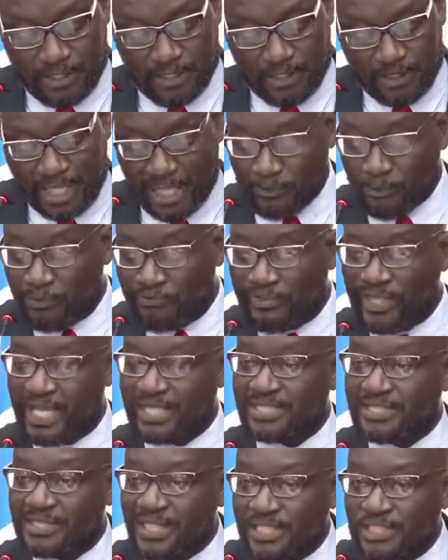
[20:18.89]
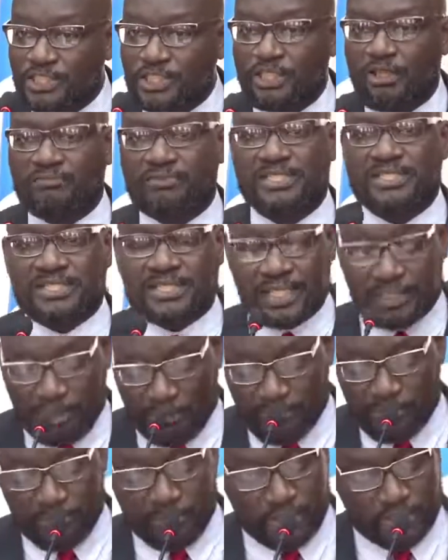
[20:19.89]
that with the extension of the state of
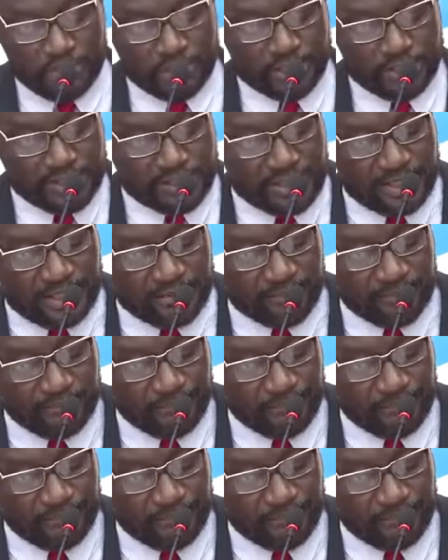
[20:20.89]
emergency,